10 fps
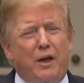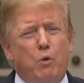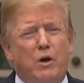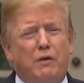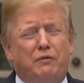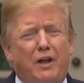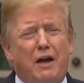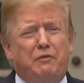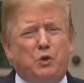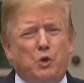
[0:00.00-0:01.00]
They would have
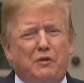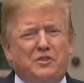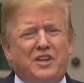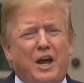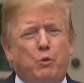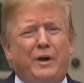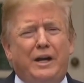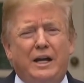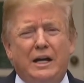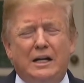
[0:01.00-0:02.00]
loved to have said
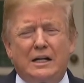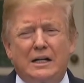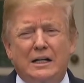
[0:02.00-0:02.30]
we